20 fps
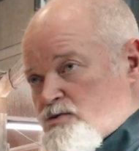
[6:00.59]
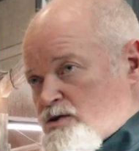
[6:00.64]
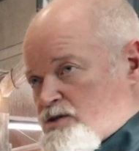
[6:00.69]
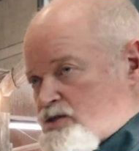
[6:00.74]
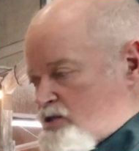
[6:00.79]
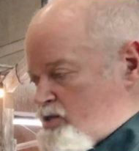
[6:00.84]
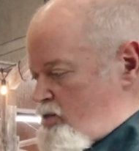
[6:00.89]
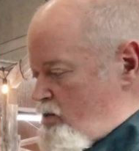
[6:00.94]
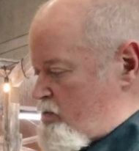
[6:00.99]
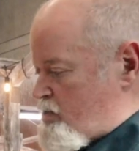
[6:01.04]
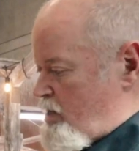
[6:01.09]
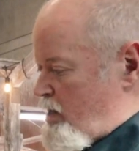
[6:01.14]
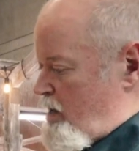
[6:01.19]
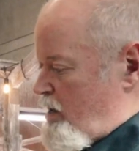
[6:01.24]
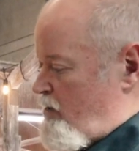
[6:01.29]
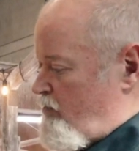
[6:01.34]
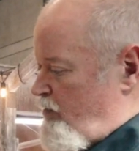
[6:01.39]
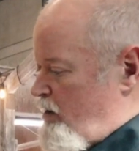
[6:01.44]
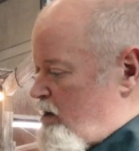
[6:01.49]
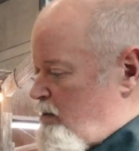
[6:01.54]
This is using
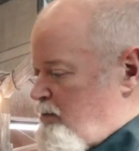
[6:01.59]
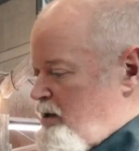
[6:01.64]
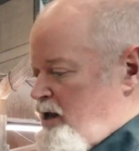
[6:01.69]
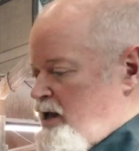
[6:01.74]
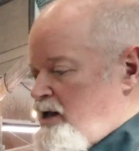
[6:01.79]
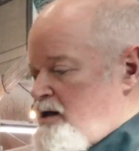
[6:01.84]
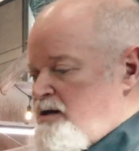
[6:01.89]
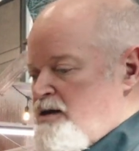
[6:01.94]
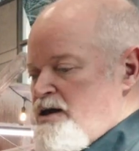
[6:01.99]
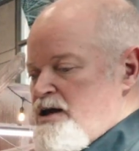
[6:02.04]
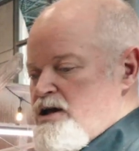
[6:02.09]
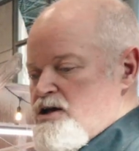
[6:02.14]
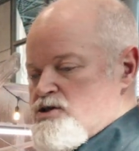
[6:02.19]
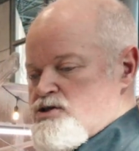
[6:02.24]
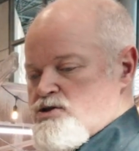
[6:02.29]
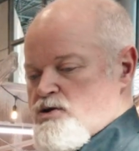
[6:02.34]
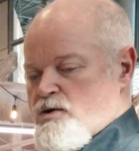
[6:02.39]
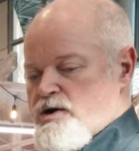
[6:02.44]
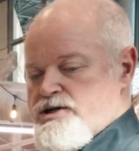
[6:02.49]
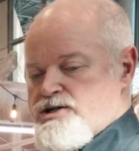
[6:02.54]
NVMe
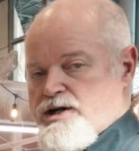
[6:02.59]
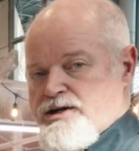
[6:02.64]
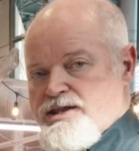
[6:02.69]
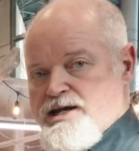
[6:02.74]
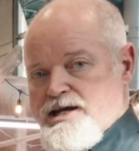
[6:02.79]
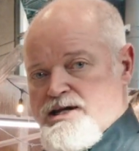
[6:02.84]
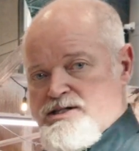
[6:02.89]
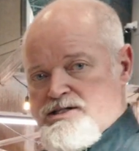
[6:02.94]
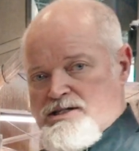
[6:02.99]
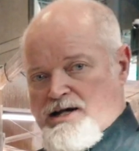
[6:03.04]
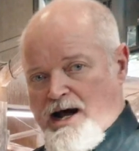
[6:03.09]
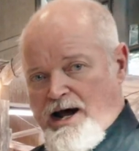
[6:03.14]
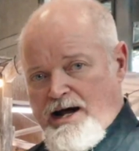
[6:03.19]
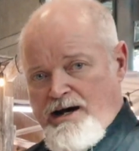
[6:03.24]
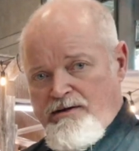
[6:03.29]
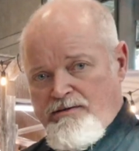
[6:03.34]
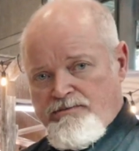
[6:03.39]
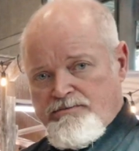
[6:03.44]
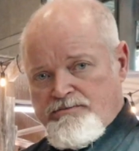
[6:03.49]
storage on the inside.